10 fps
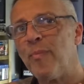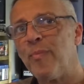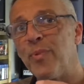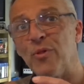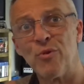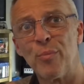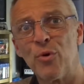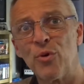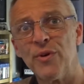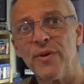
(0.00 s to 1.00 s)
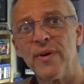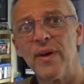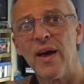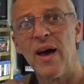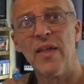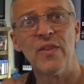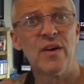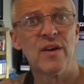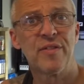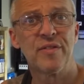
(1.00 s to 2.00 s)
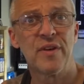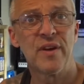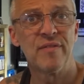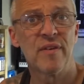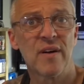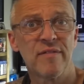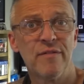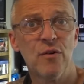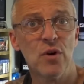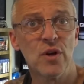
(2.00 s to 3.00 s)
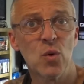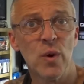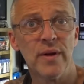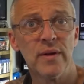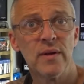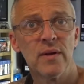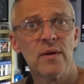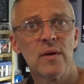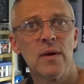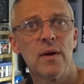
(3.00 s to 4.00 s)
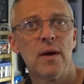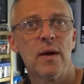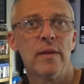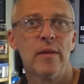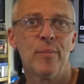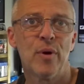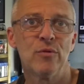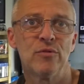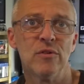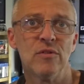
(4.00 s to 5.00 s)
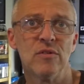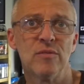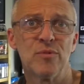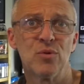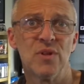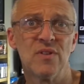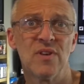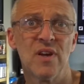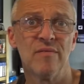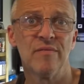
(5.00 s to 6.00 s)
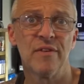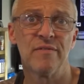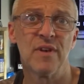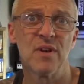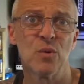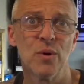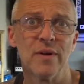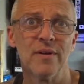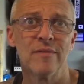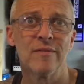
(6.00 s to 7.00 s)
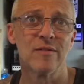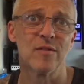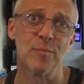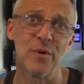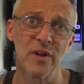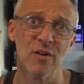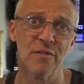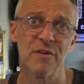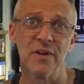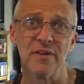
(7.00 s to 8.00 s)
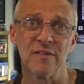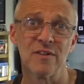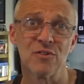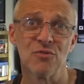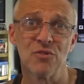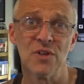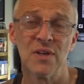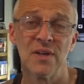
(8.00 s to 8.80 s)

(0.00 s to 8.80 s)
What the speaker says: but they're abroad, and they're 35, 40 quid. And then the postage is between 10 and 15 quid to bring it over here into this country.